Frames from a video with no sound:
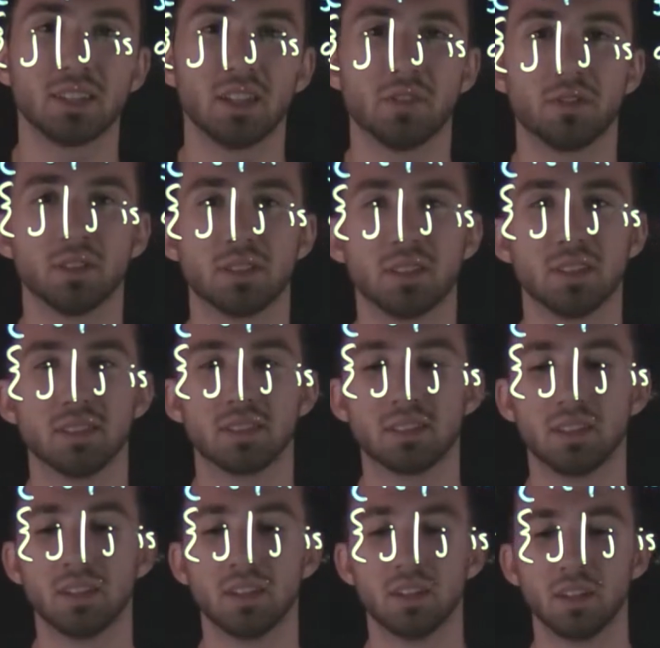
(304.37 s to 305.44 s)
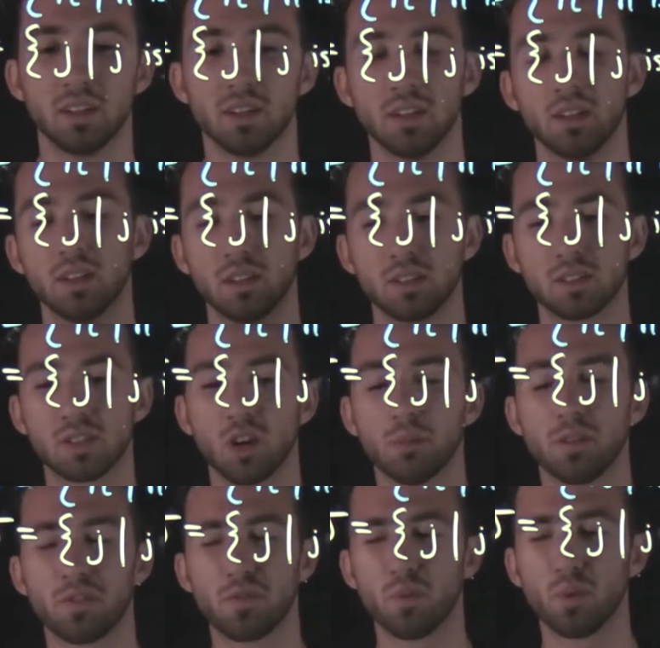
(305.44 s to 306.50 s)
differences. So
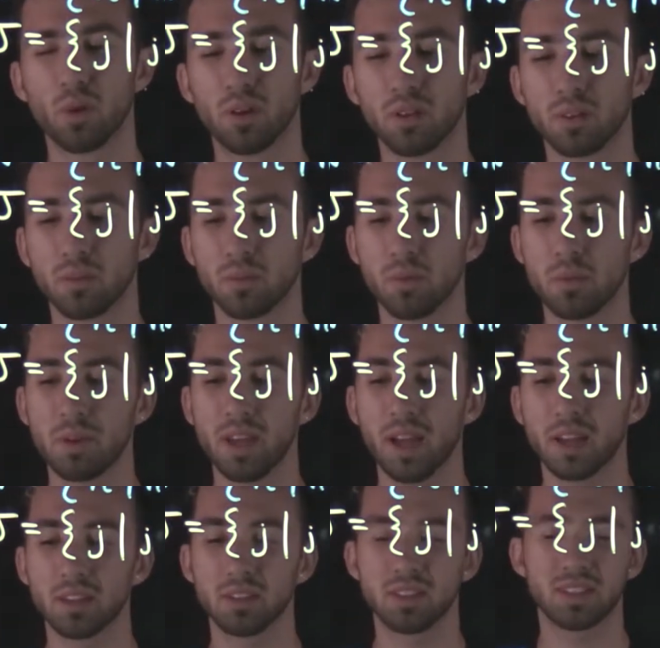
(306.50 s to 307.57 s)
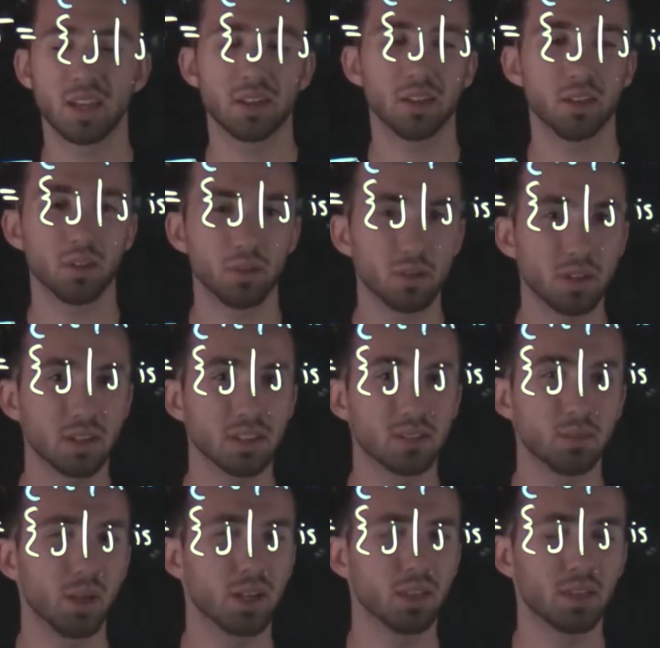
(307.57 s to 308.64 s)
before, when we had set unions,
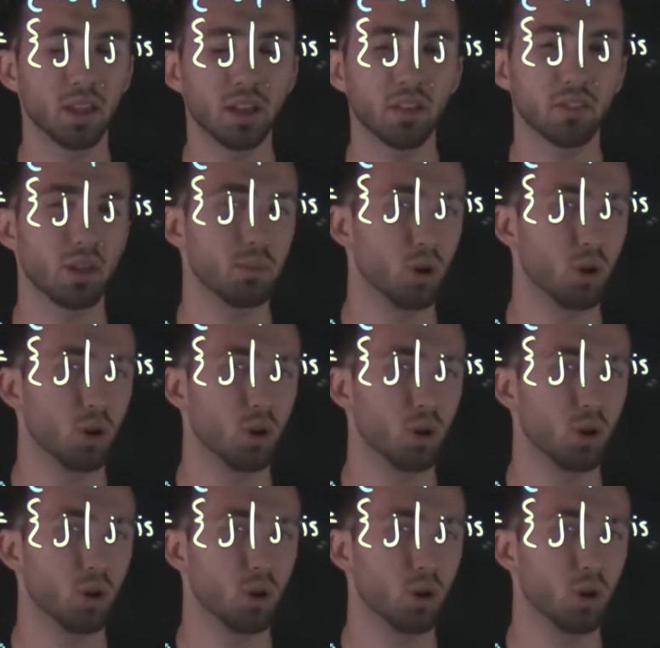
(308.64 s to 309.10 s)
we could think of them